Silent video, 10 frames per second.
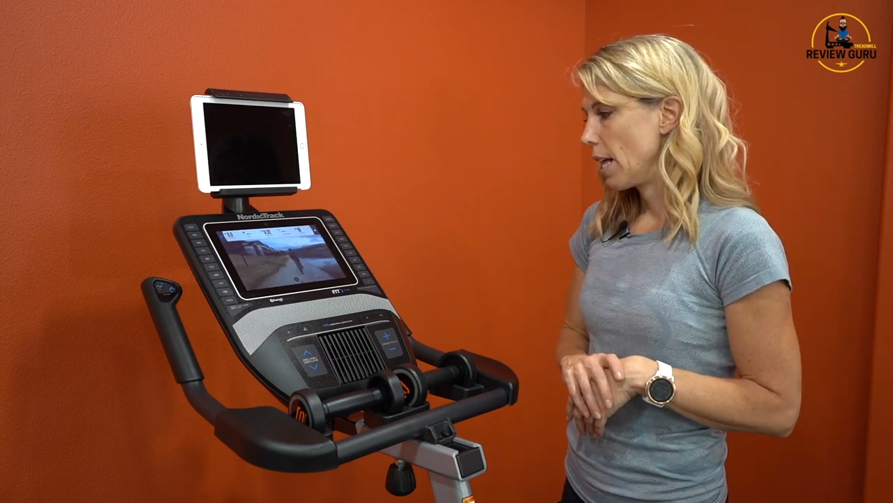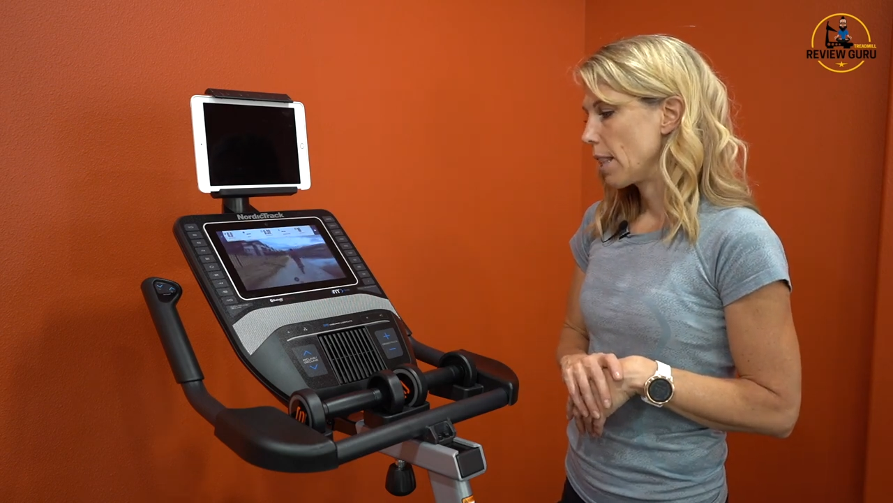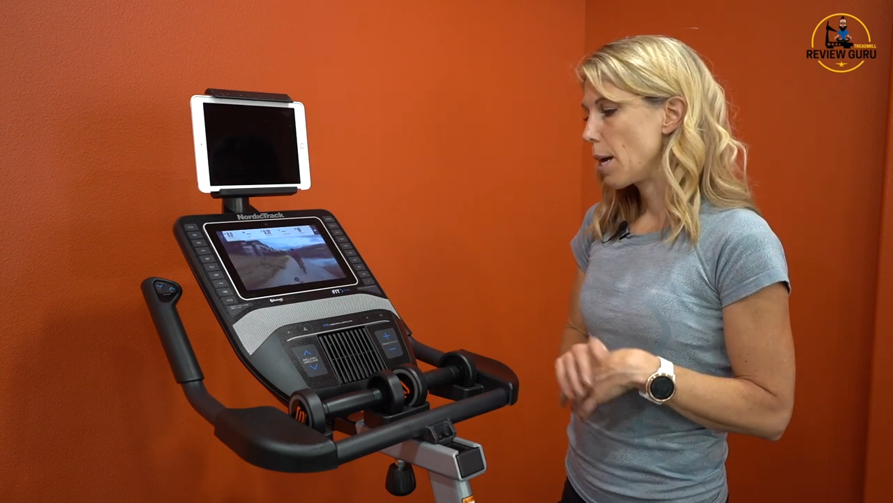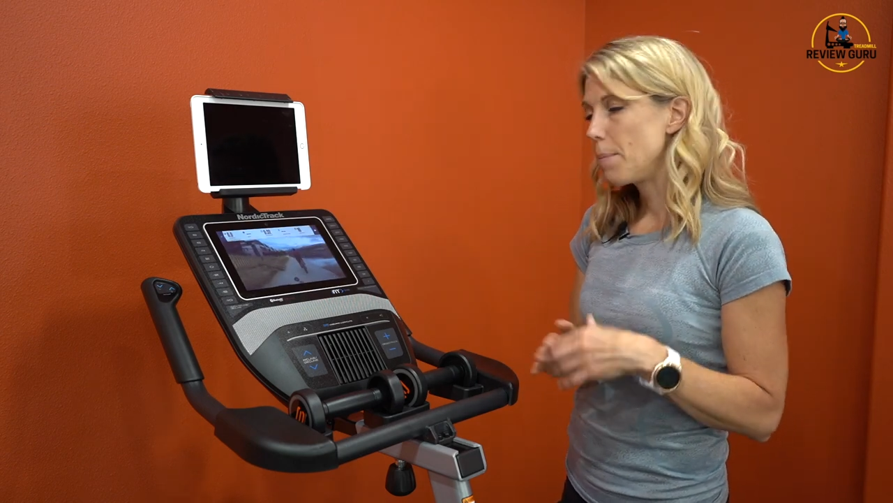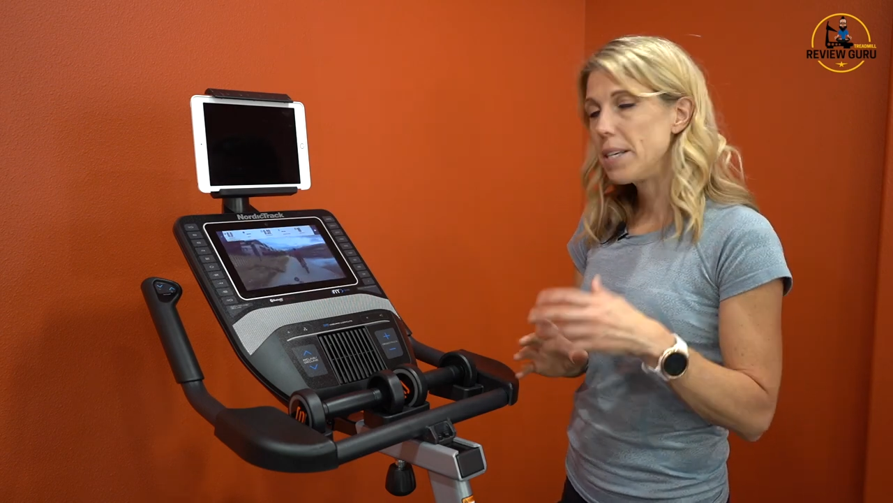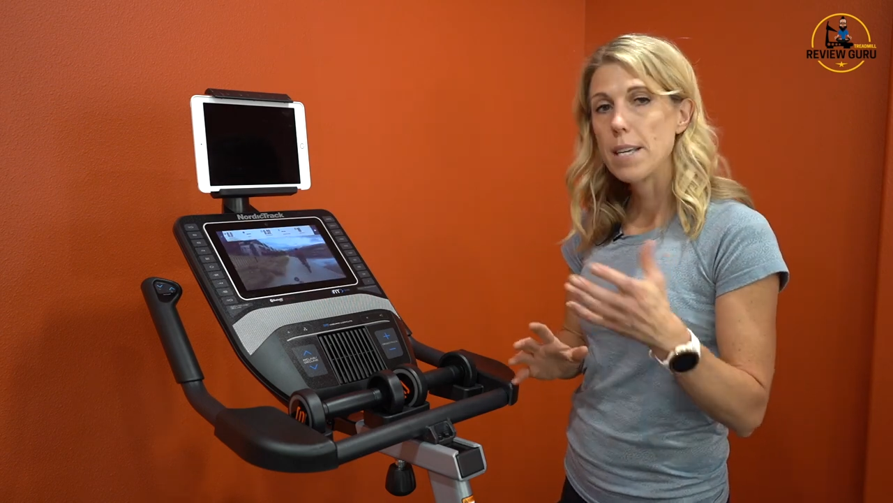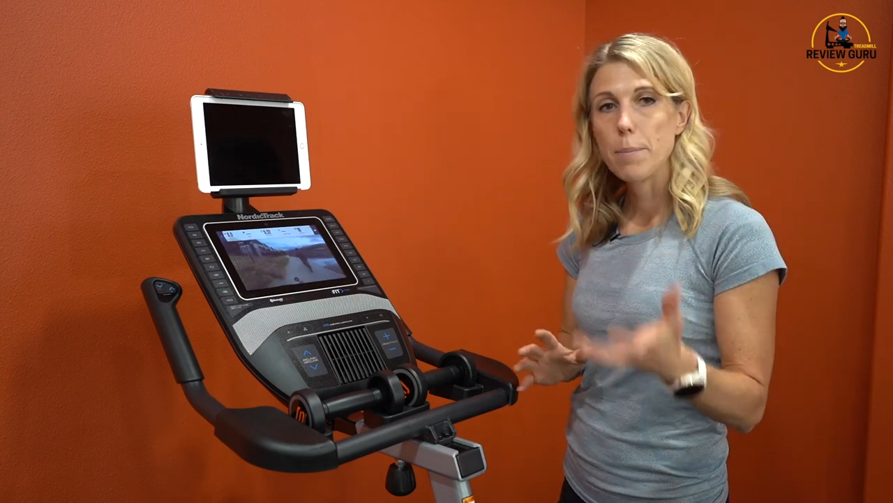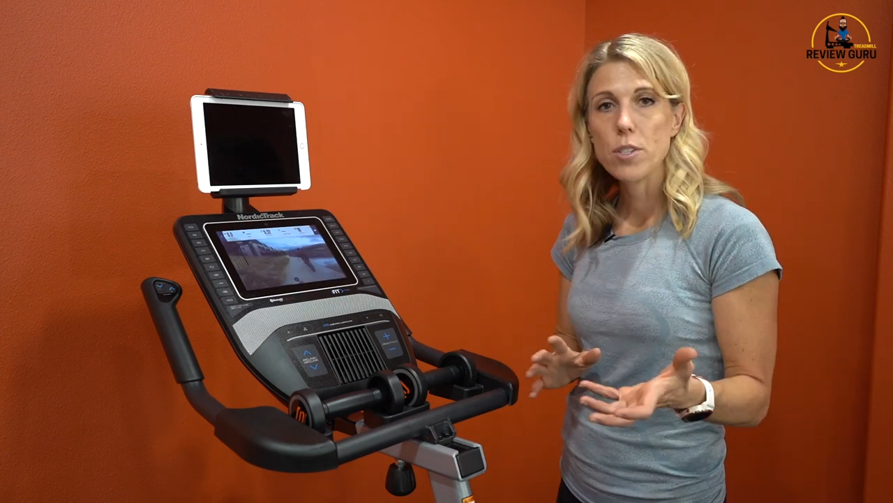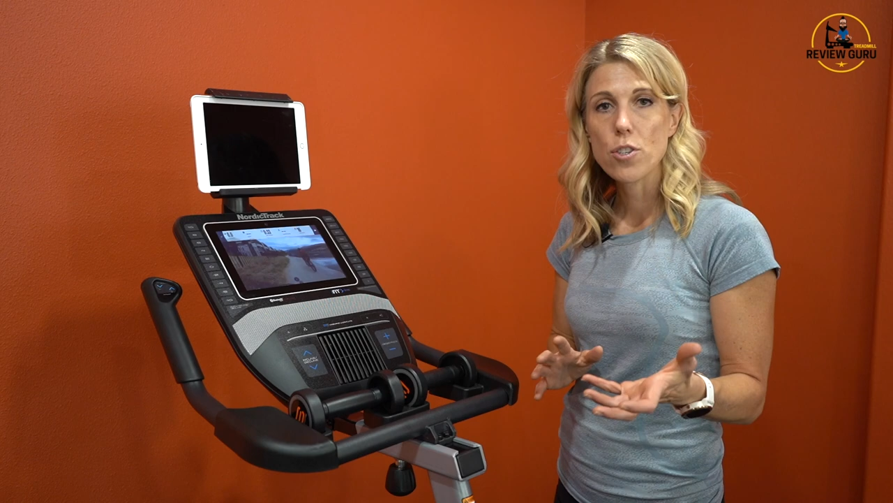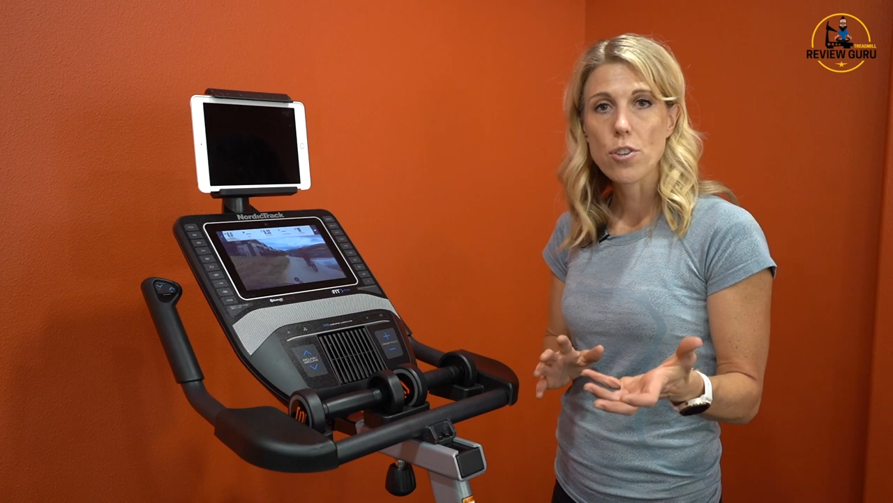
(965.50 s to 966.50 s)
Let me
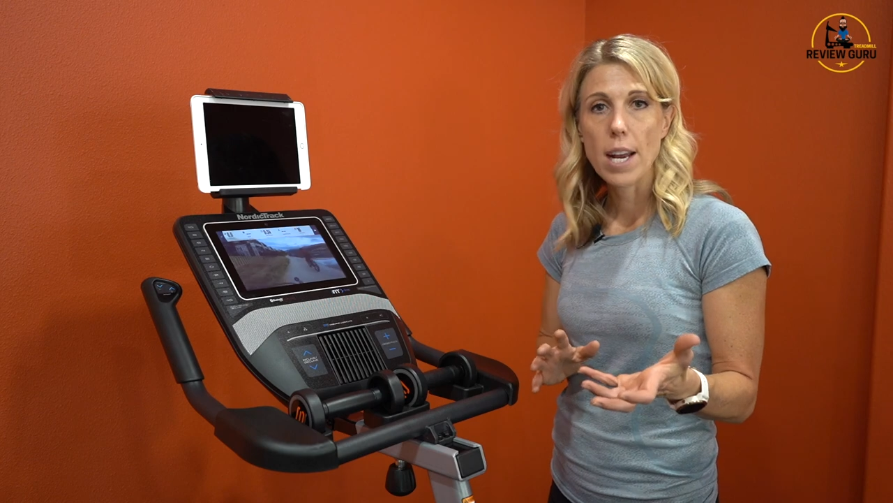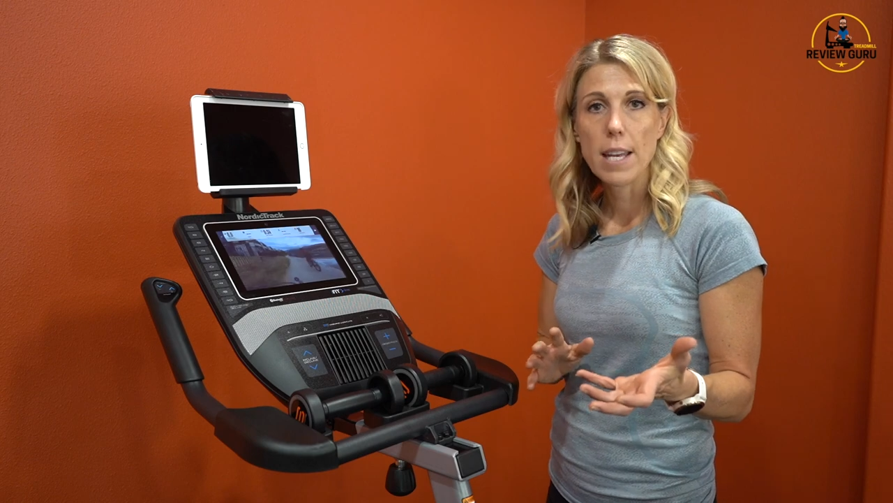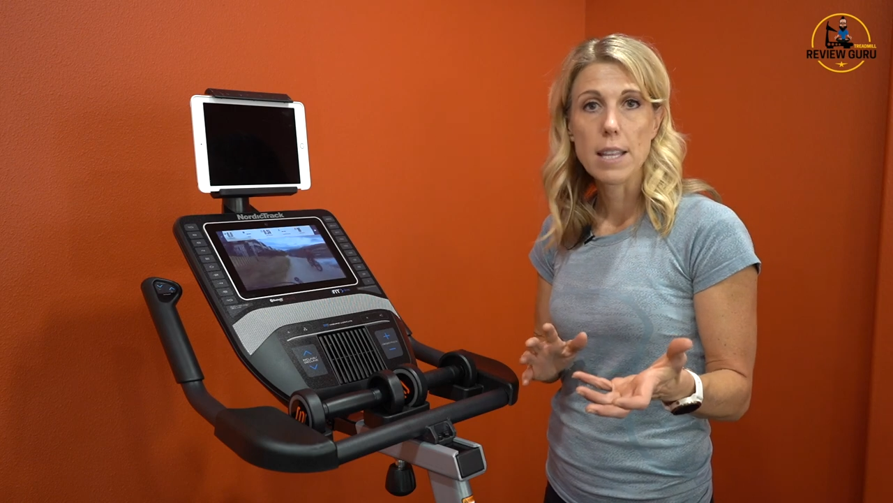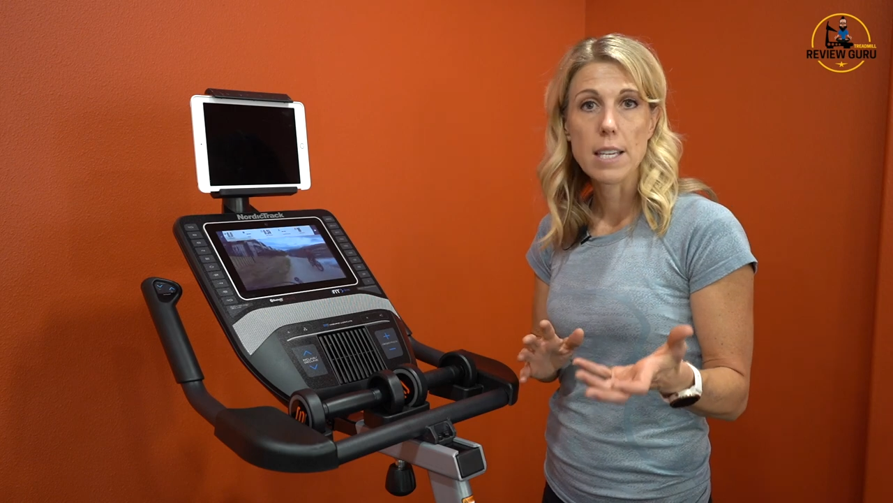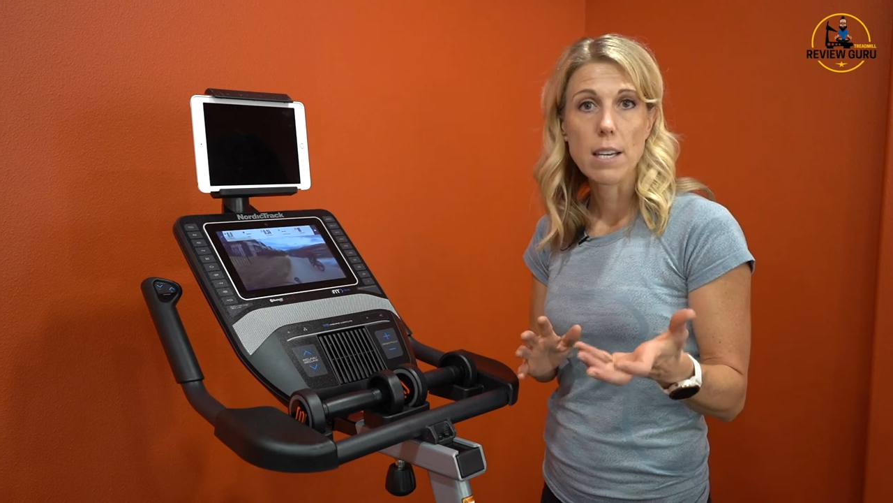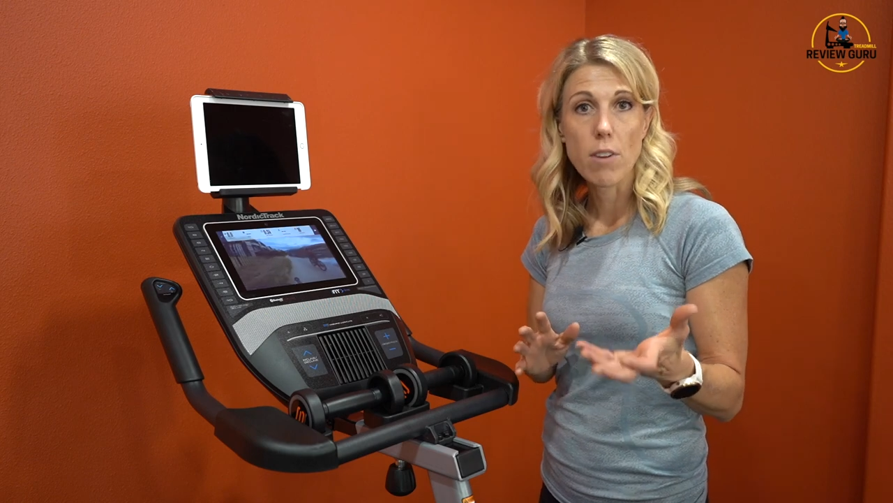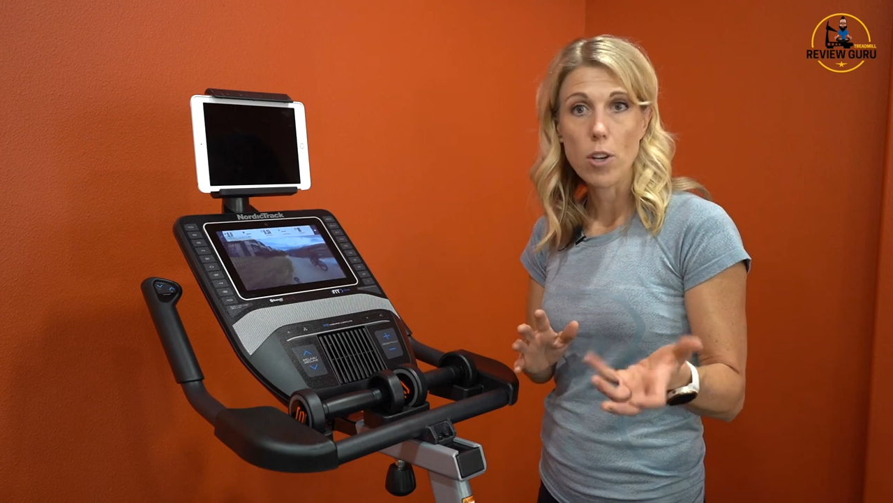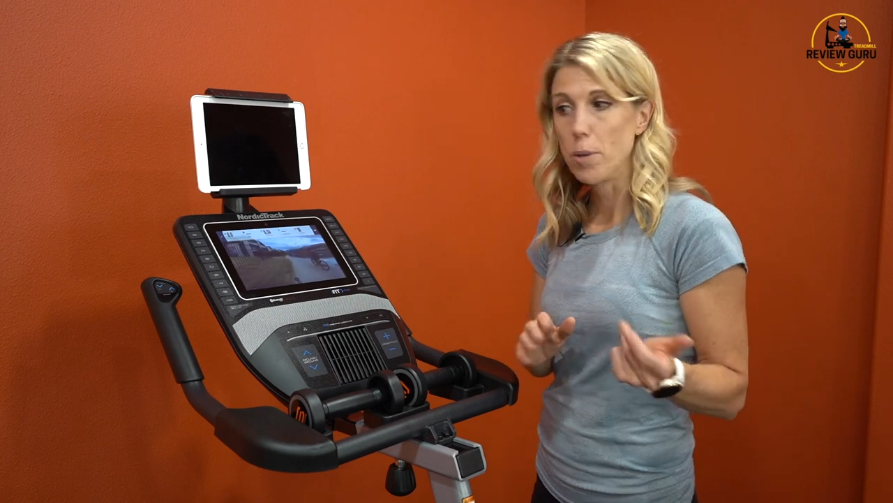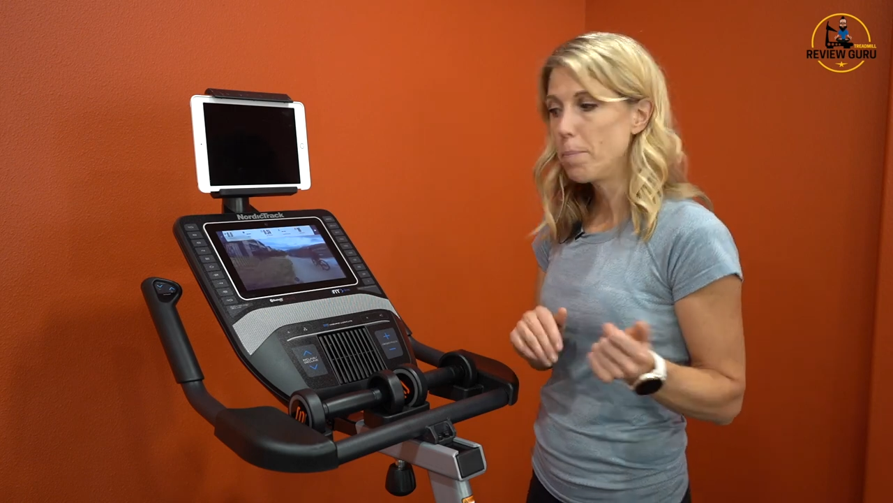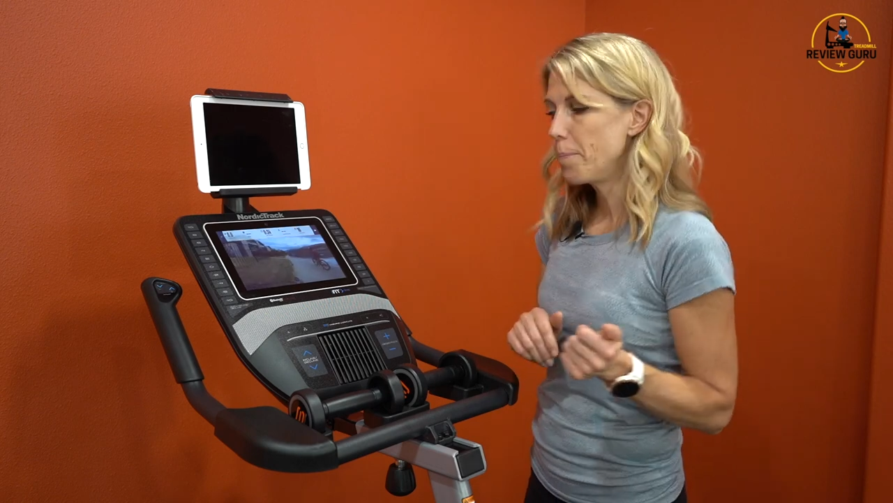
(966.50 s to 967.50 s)
demonstrate the
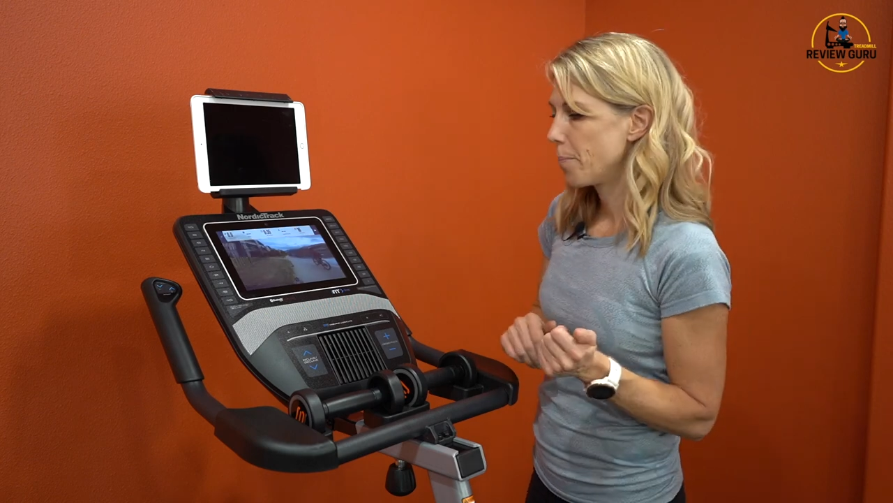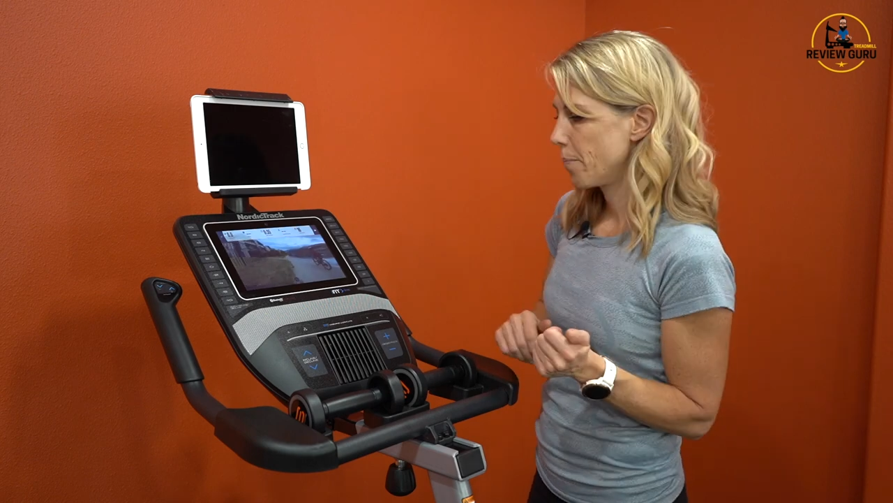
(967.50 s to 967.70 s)
volume.